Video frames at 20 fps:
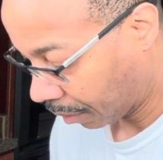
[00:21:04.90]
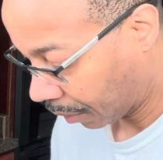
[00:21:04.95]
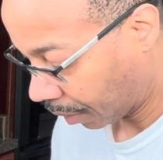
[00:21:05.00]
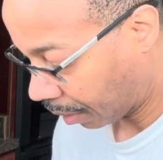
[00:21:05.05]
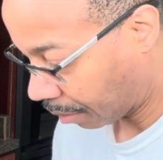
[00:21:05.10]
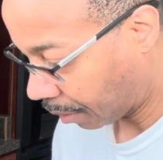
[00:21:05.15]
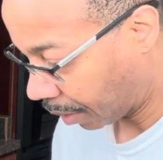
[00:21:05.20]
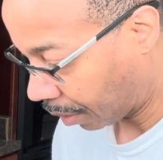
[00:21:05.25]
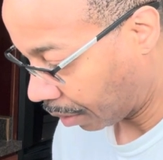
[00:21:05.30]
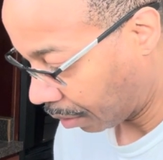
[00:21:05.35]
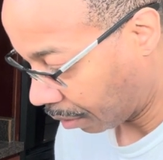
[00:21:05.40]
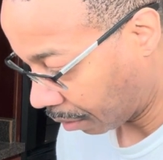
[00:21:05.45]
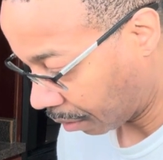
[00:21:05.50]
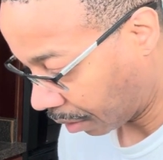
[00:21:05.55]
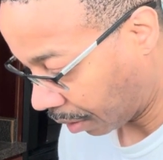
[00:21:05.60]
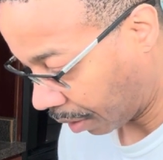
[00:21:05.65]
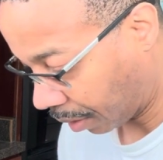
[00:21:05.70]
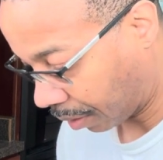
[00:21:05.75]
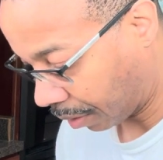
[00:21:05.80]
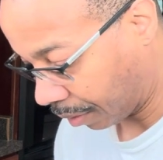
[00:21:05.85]
I'm like, no,
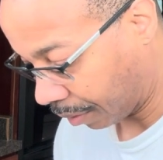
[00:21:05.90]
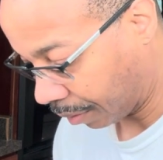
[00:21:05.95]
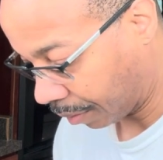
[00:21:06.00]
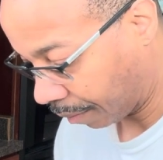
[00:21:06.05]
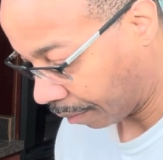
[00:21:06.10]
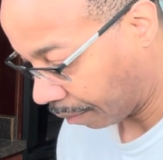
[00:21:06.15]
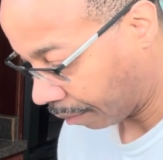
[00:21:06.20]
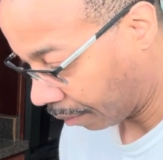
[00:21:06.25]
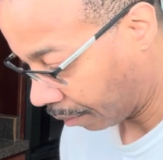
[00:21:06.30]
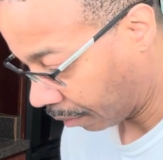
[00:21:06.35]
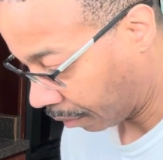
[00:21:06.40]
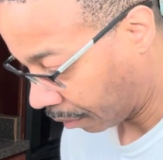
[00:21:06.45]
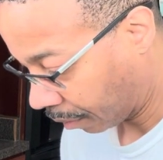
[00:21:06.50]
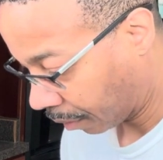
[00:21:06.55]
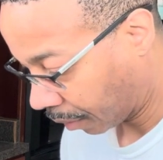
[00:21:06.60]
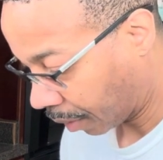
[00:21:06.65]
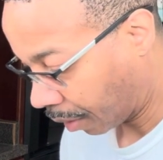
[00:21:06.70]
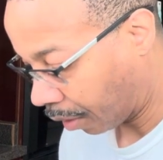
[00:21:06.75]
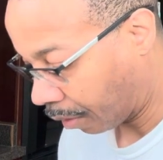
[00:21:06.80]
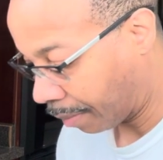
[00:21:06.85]
thank you.
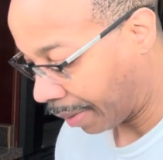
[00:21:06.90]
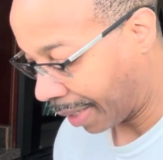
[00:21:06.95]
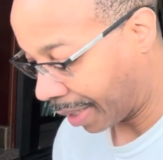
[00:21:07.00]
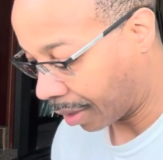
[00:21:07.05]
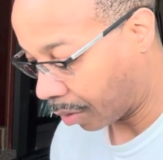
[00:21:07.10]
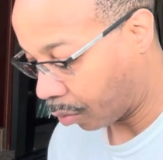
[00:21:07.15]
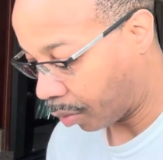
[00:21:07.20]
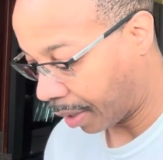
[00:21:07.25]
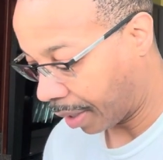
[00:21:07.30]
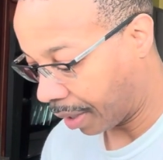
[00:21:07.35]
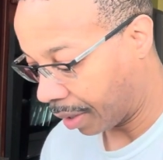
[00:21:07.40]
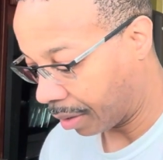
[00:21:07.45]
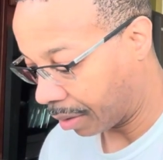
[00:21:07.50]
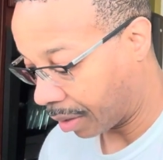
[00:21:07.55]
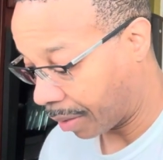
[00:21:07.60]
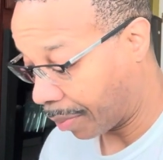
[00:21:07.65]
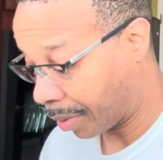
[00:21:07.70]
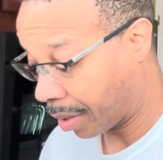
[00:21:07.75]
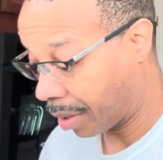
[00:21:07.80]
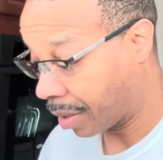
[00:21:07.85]
Oh, by the way,
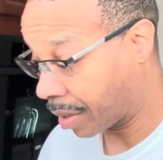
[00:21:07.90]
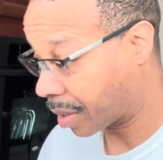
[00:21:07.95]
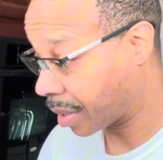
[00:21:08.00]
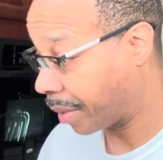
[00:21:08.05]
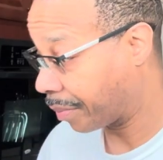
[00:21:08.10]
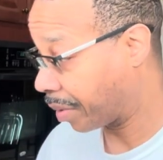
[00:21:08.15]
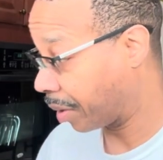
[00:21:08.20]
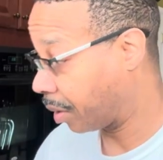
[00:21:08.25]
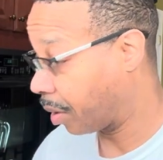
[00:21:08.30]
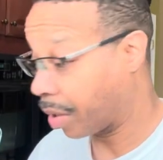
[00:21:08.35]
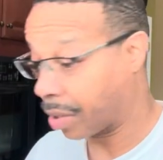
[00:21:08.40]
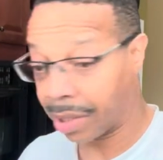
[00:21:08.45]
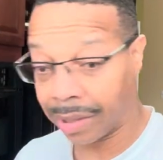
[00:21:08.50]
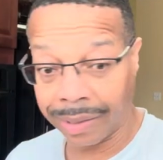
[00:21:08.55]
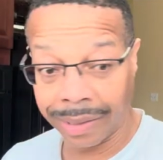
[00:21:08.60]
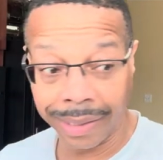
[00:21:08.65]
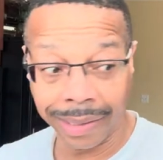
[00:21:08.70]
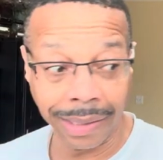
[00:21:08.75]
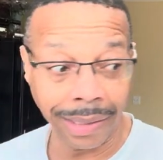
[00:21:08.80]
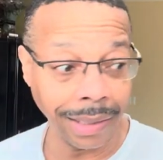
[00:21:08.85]
just because something looks
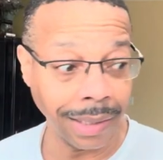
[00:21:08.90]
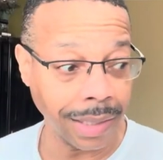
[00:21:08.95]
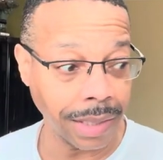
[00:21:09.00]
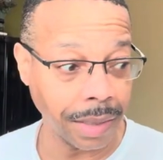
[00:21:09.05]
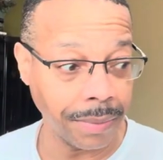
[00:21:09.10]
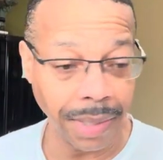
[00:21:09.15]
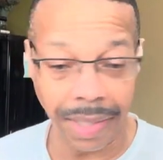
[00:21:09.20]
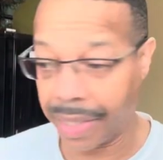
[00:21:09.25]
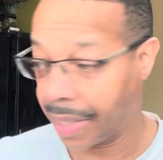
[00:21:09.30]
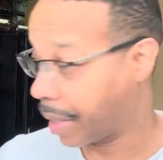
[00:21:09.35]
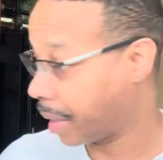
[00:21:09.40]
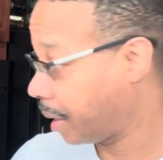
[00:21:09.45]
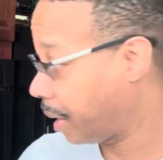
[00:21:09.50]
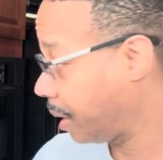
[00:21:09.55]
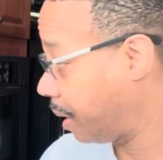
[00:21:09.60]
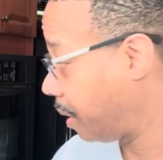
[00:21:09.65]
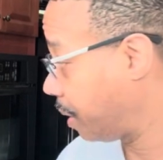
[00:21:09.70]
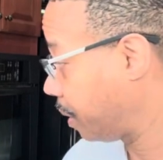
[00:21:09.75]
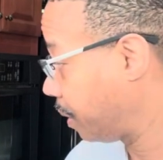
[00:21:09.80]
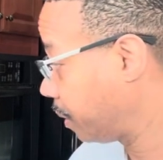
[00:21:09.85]
clean, it doesn't mean it's
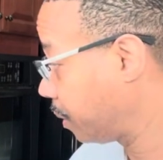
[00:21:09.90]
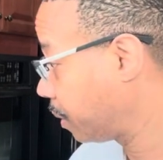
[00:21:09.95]
clean.